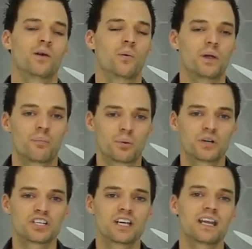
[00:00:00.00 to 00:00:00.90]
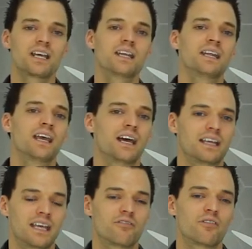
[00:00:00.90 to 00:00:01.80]
We appreciate it.
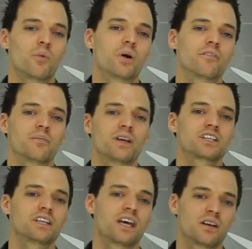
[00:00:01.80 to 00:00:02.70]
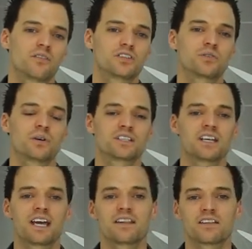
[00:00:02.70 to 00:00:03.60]
Again, for more information, head over to our
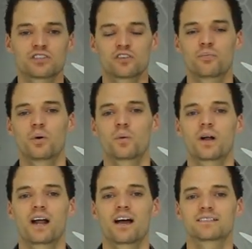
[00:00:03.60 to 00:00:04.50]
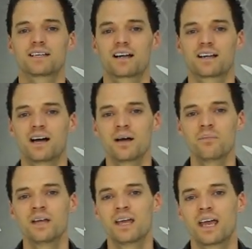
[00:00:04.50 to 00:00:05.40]
site, TheSurfboardWarehouse.com,
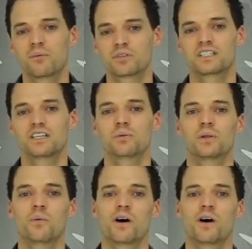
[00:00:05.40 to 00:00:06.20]
and we'll see you in the